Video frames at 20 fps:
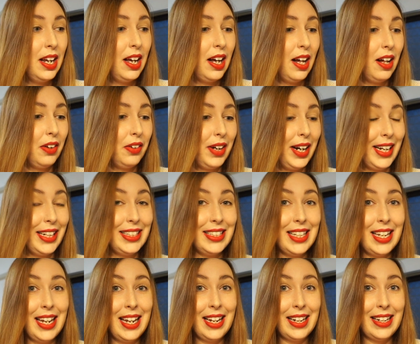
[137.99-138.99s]
All right,
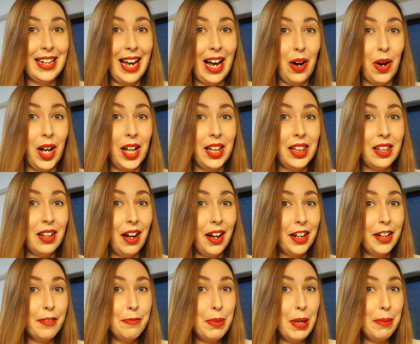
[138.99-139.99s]
now a lot
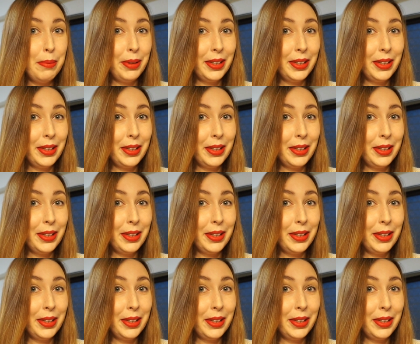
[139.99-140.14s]
of people